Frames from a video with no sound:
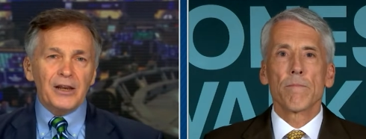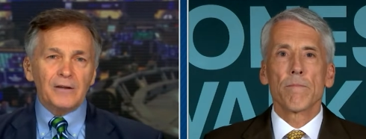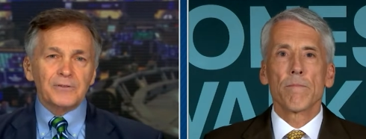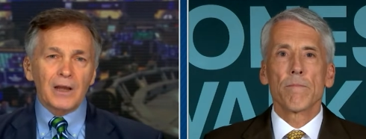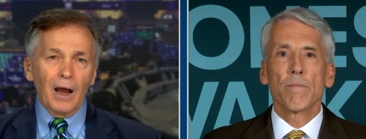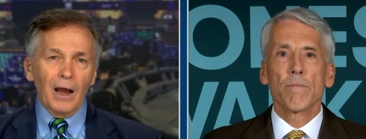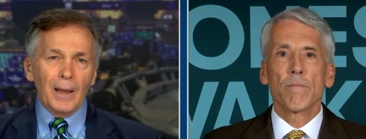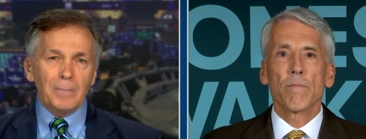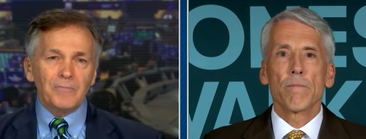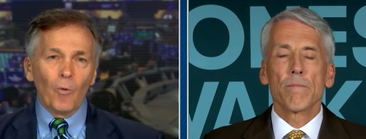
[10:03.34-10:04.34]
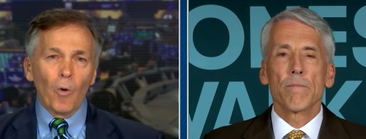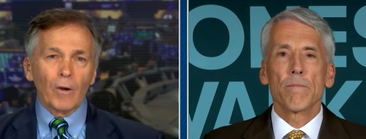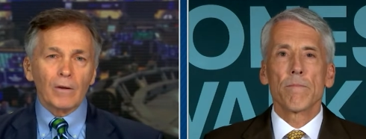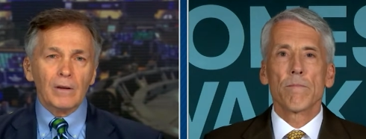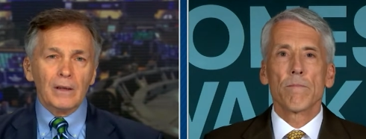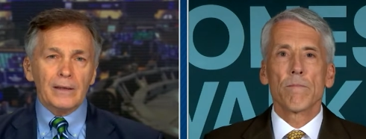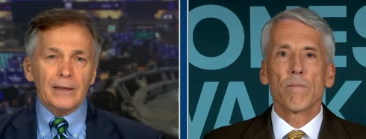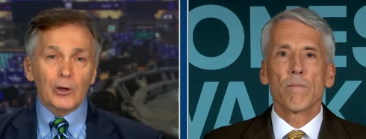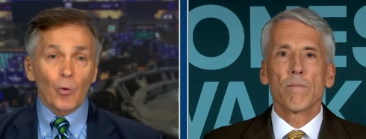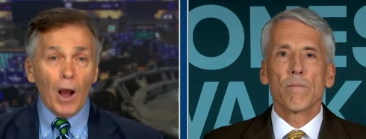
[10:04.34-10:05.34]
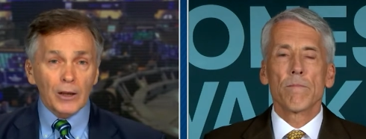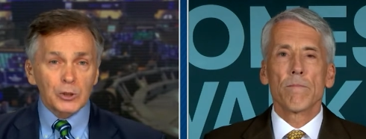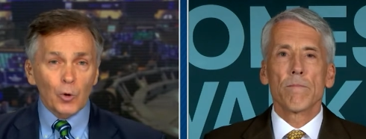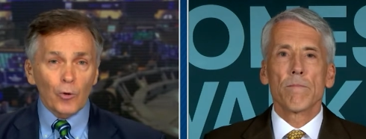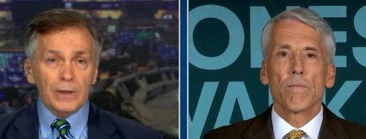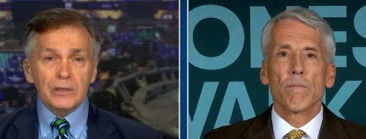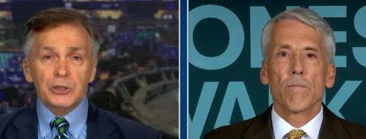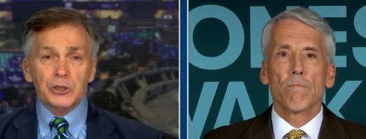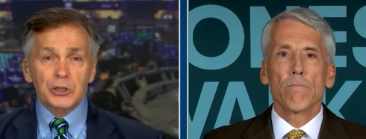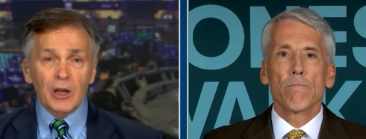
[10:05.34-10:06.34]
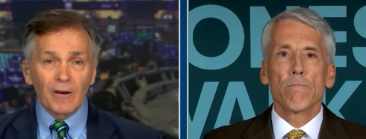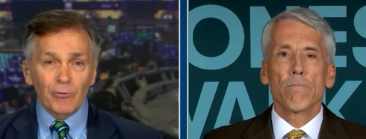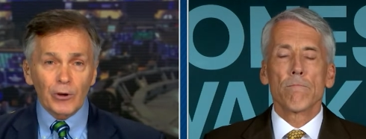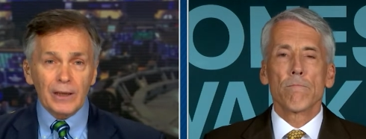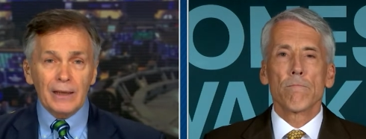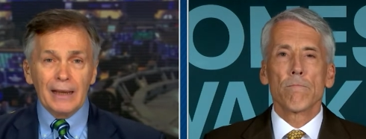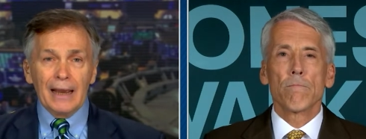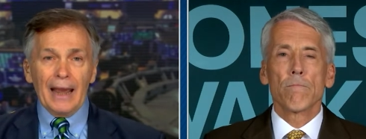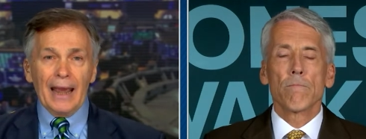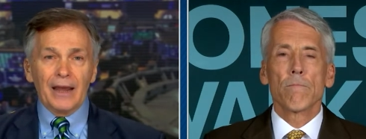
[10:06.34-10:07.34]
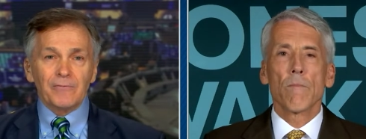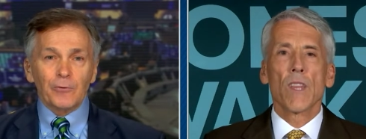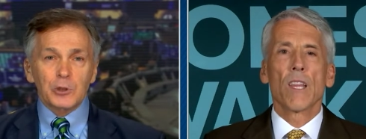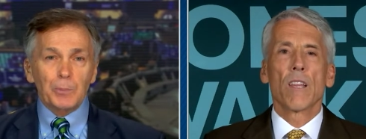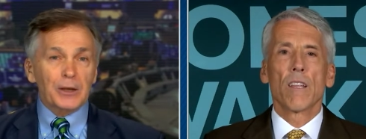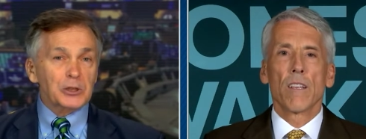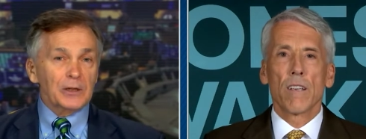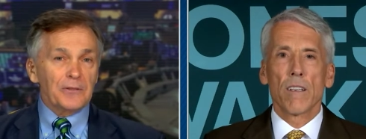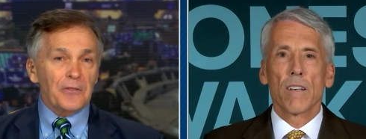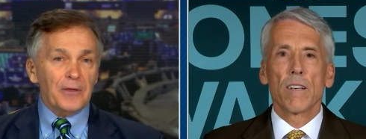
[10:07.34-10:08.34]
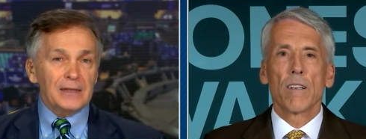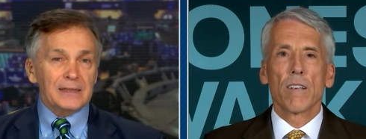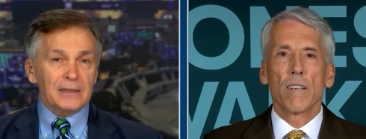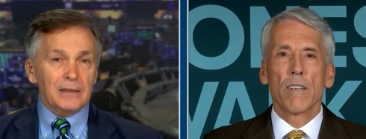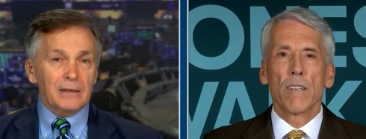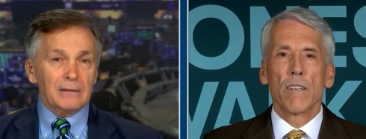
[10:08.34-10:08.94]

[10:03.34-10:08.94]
Speaker 1: enough time for interrogatories, discovery, and for especially the things that